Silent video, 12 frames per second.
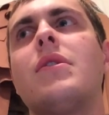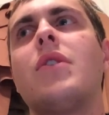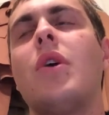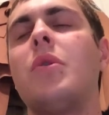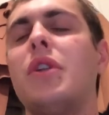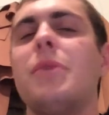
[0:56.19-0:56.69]

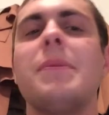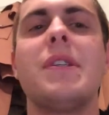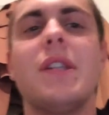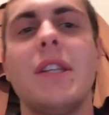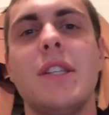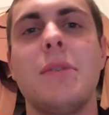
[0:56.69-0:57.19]
totally
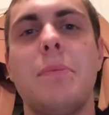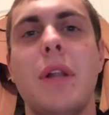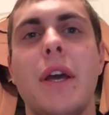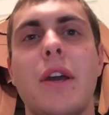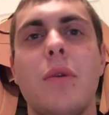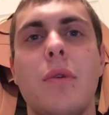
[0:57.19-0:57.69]
misleads a
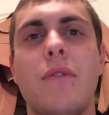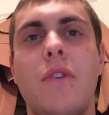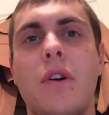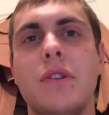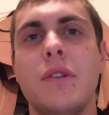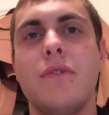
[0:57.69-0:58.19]
player with
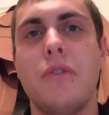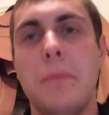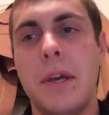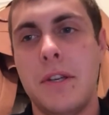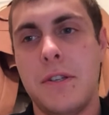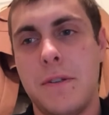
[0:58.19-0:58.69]
false
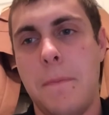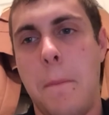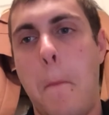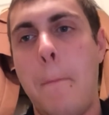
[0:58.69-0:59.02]
information,